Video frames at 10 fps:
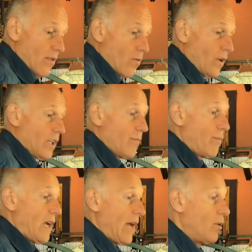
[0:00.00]
we're
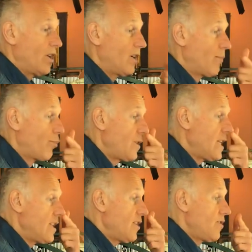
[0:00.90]
gonna breathe
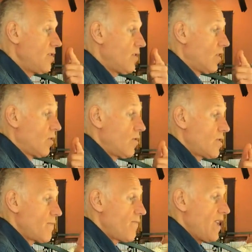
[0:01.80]
in through the
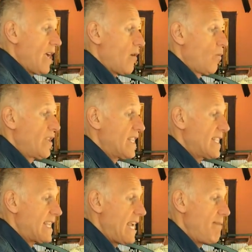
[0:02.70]
nose with the
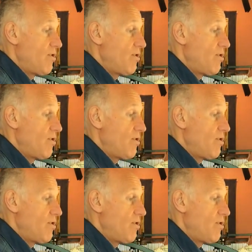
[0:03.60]
same